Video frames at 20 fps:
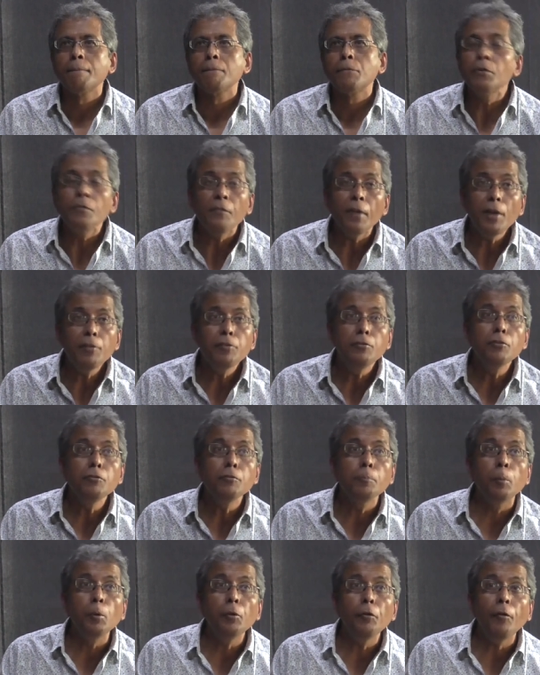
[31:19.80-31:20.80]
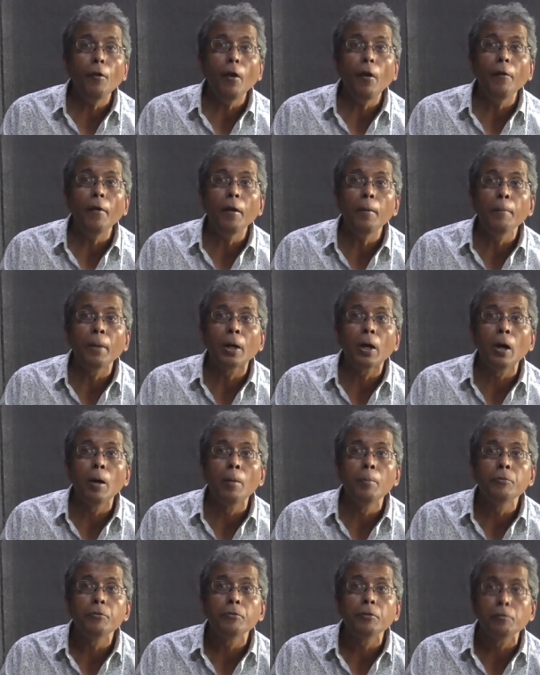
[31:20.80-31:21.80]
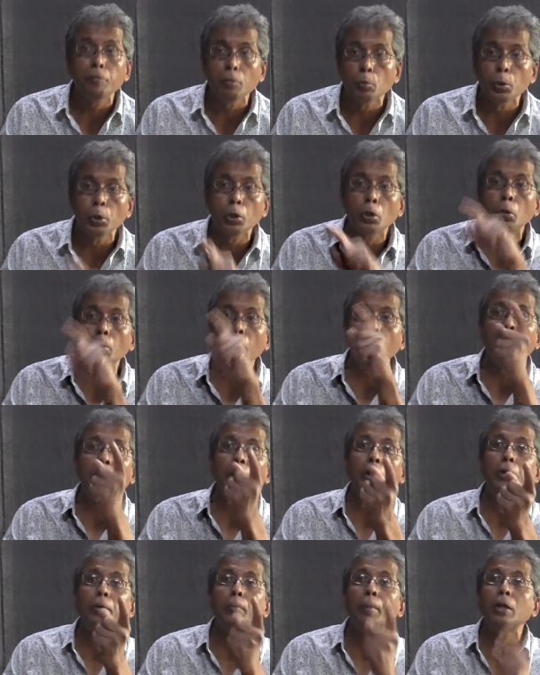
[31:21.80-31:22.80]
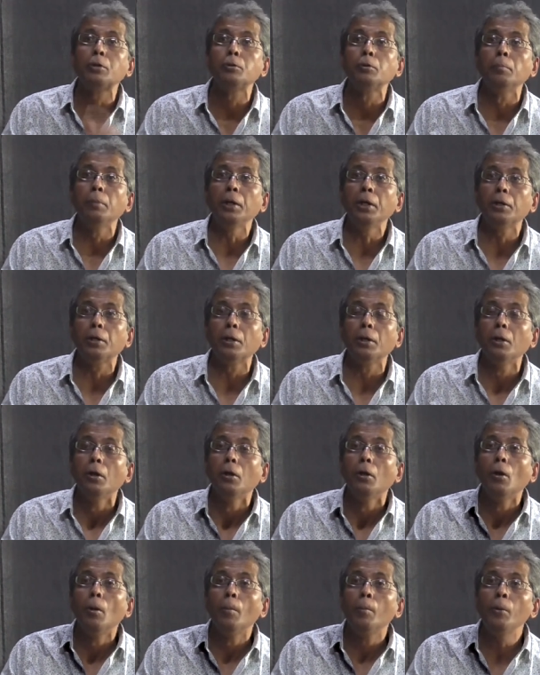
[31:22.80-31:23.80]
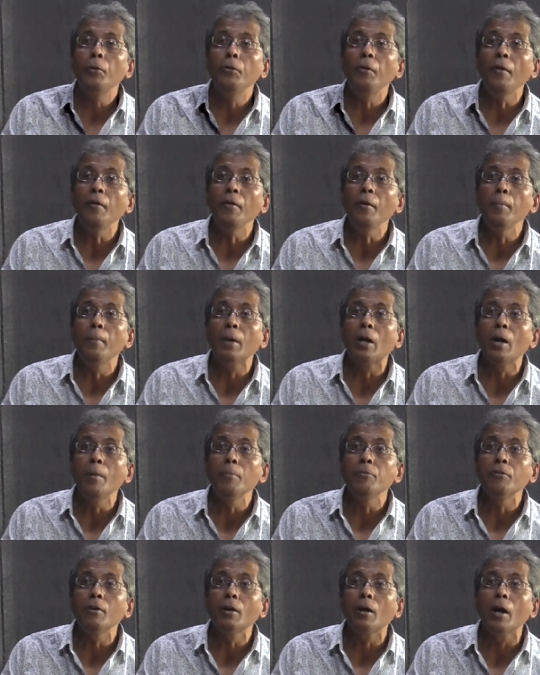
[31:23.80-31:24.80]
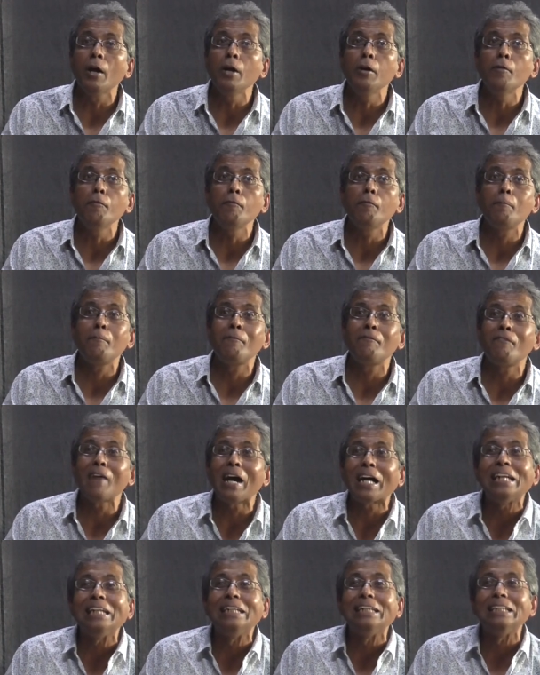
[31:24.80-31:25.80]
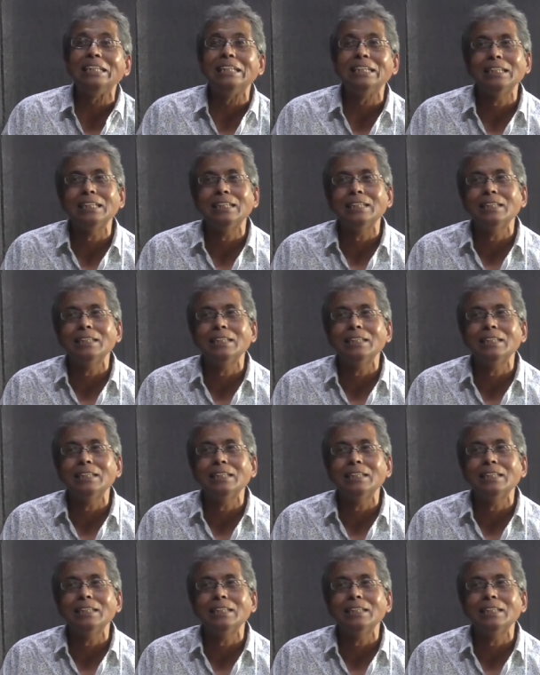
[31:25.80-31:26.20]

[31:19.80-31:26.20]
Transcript: So in that sense, Buddha then becomes, if you want to correlate it back to Ambedkar, Buddha then becomes a kind of faculty.